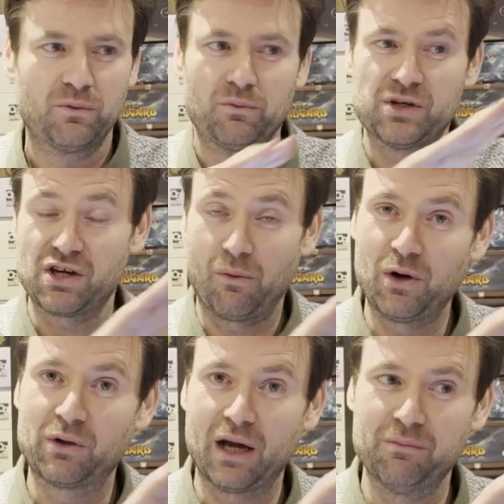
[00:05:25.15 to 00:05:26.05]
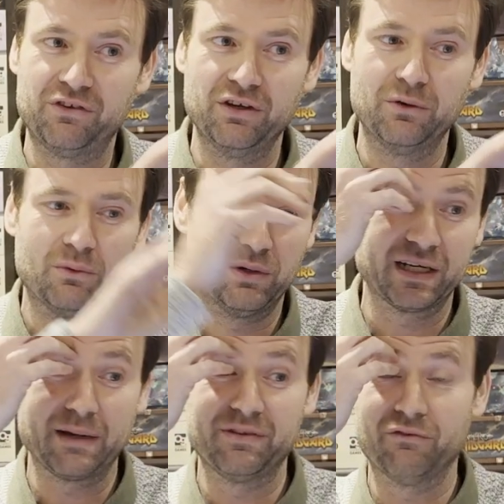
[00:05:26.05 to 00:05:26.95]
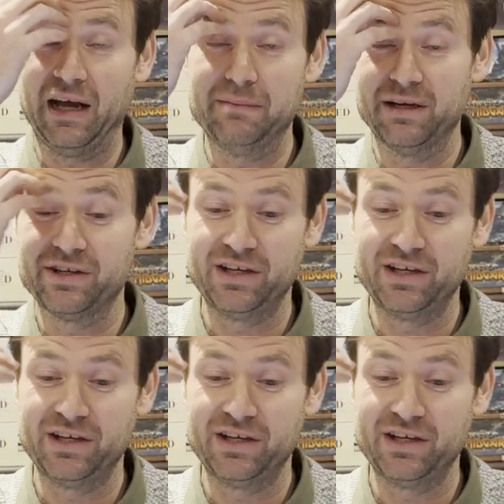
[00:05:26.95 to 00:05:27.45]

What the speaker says: which I will come to when I come to Rallyman